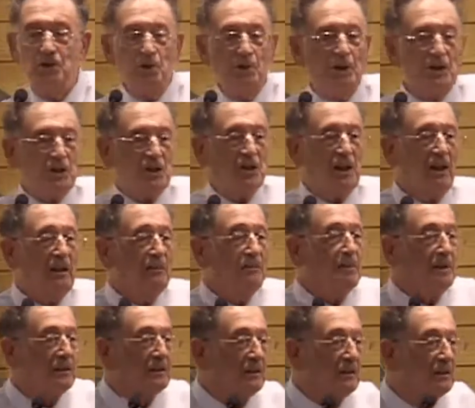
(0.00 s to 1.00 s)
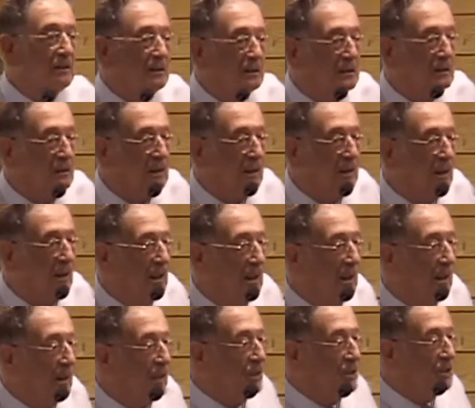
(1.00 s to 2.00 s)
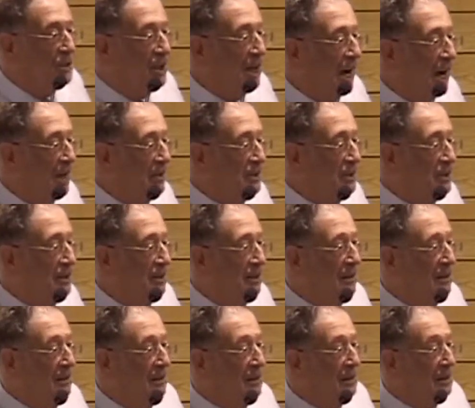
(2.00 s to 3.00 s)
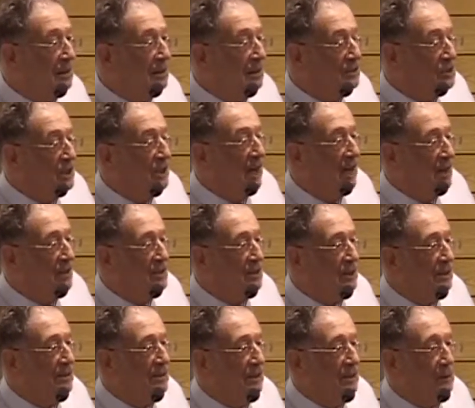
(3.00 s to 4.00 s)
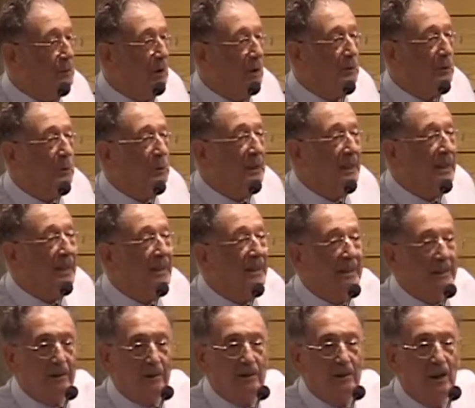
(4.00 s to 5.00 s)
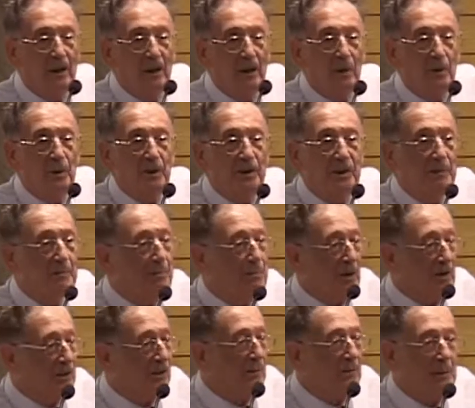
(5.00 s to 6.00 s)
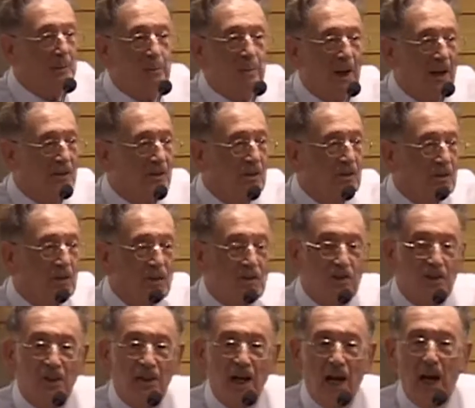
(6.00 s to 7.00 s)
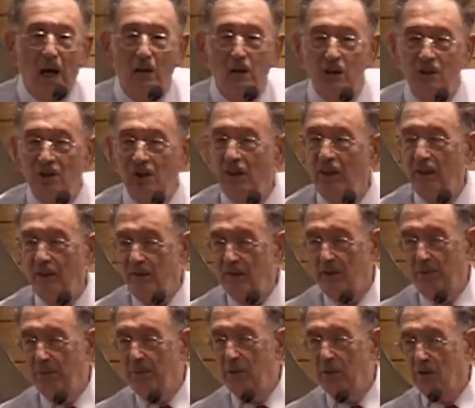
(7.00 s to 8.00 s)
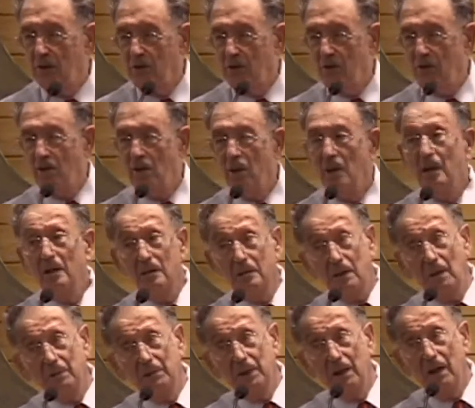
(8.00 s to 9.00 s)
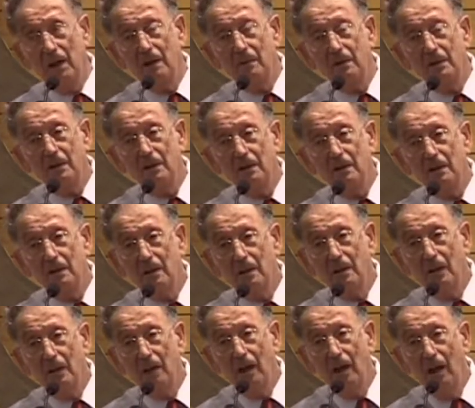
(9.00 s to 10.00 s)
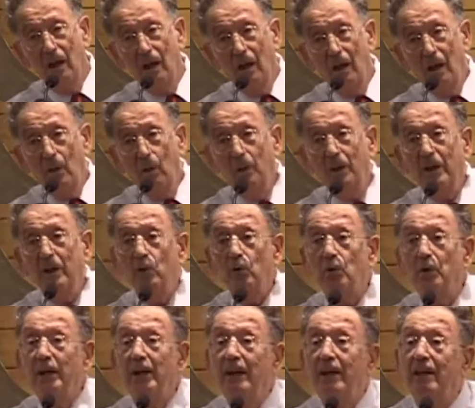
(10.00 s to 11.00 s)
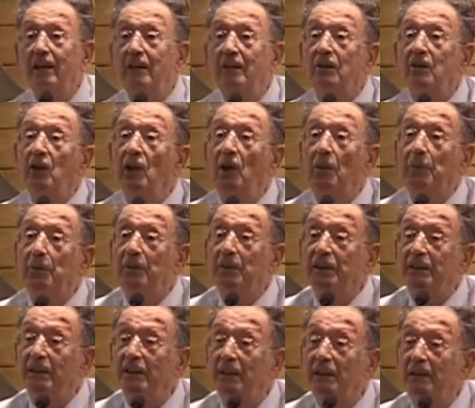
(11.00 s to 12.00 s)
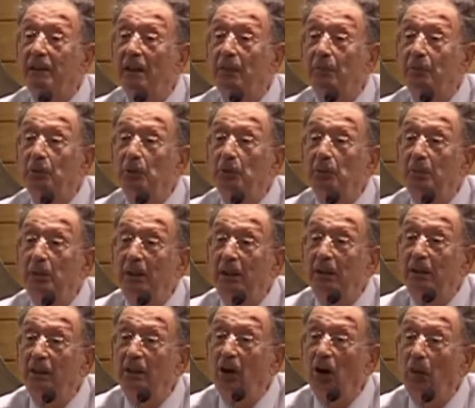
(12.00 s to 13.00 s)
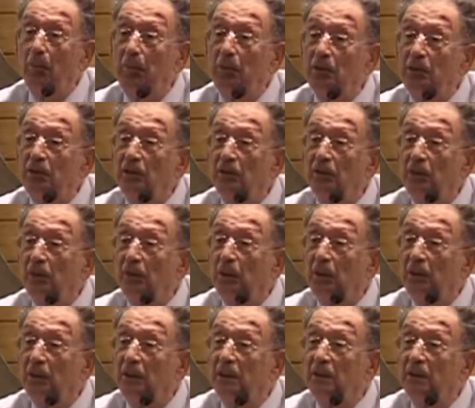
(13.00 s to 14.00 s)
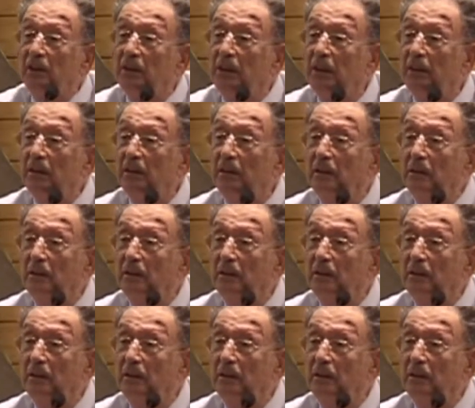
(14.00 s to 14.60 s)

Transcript: Jewish statements? She answered, she answered, Did what we did with impossible passages in our sacred books sometimes. We reinterpreted them to mean the opposite of what they said.